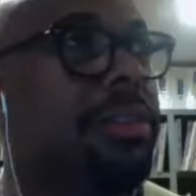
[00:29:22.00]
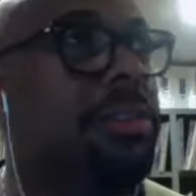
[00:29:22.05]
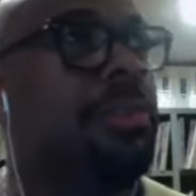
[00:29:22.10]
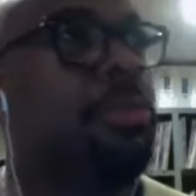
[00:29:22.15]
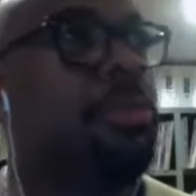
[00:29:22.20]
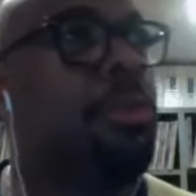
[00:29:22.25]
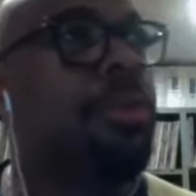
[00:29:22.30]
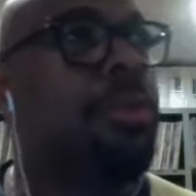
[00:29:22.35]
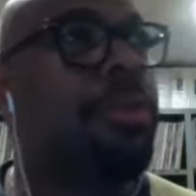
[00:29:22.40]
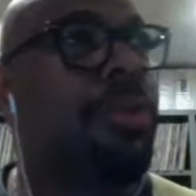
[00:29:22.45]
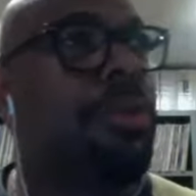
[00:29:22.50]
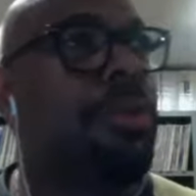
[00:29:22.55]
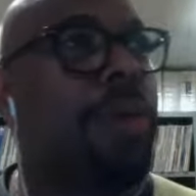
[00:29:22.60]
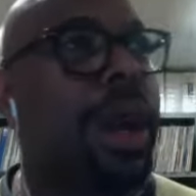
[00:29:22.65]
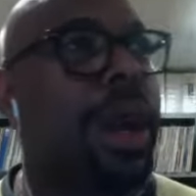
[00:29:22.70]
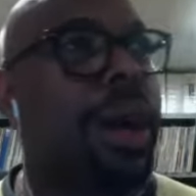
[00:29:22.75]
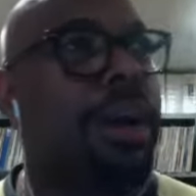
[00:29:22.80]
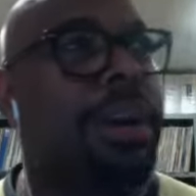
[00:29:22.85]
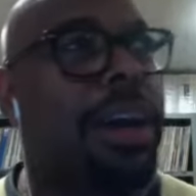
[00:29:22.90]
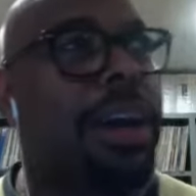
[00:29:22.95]
moving
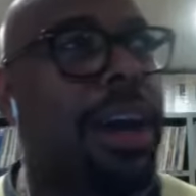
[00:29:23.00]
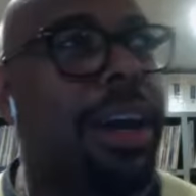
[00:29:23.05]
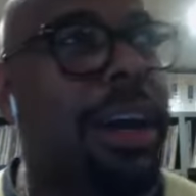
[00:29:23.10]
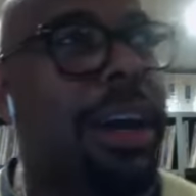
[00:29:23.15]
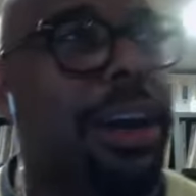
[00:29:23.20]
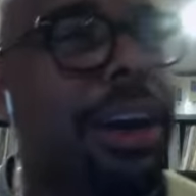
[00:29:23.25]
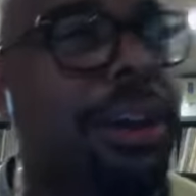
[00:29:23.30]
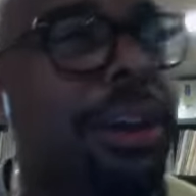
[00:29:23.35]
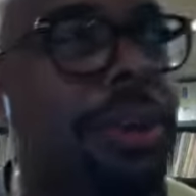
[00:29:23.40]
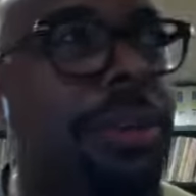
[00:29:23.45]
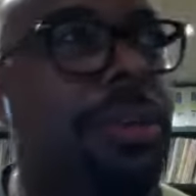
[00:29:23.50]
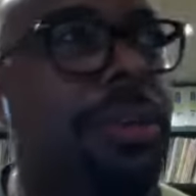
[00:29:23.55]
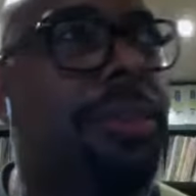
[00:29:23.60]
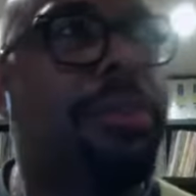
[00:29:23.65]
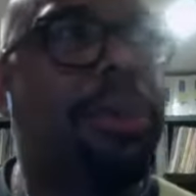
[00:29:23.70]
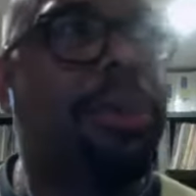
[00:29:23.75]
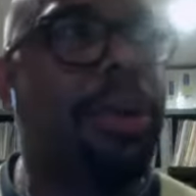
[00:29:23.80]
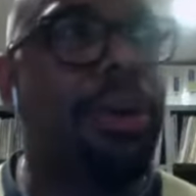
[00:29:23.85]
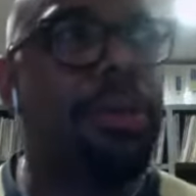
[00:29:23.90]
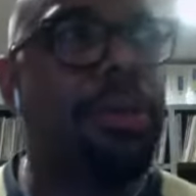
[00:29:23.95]
around down here. I don't.
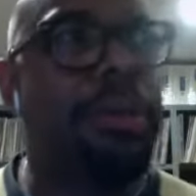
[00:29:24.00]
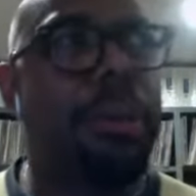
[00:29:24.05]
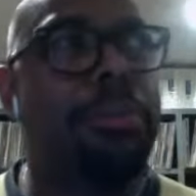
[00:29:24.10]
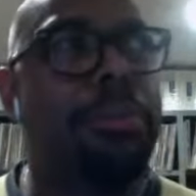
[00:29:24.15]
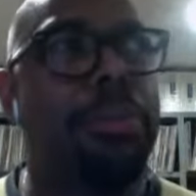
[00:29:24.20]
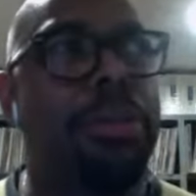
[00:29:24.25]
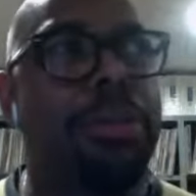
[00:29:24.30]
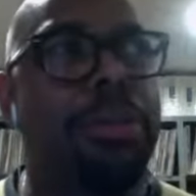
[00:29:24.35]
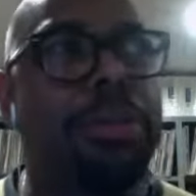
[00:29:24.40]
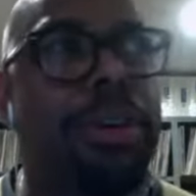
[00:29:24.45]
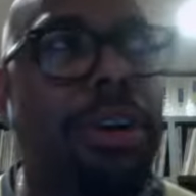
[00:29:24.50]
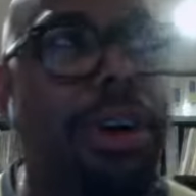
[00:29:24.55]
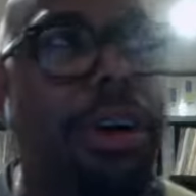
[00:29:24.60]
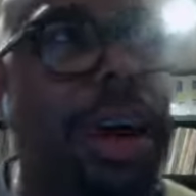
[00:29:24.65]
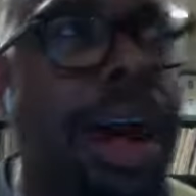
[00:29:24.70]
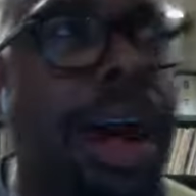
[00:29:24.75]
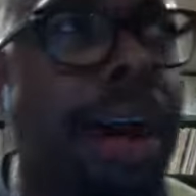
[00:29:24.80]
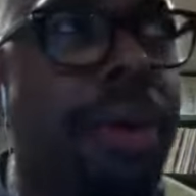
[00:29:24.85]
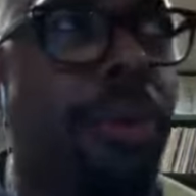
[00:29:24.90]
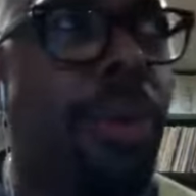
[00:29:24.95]
All my books are all
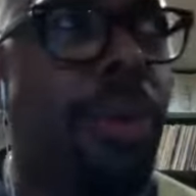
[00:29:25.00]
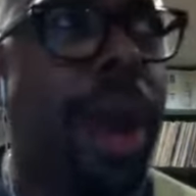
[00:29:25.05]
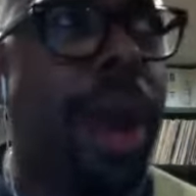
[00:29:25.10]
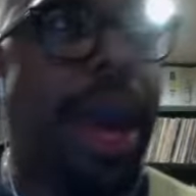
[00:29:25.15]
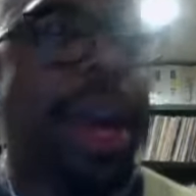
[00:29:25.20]
out of whack.